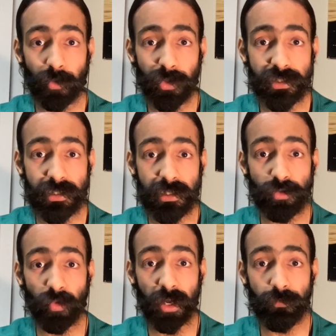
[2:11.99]
which
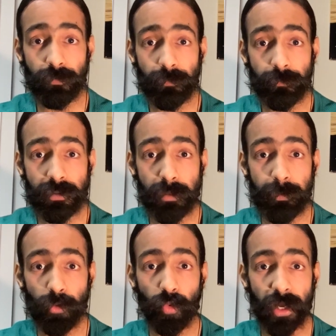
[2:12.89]
says one
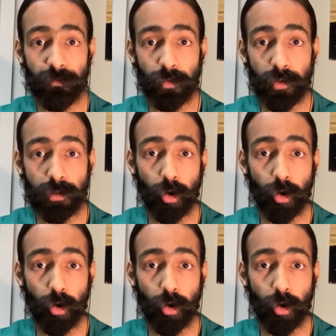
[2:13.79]
CPU, one vote,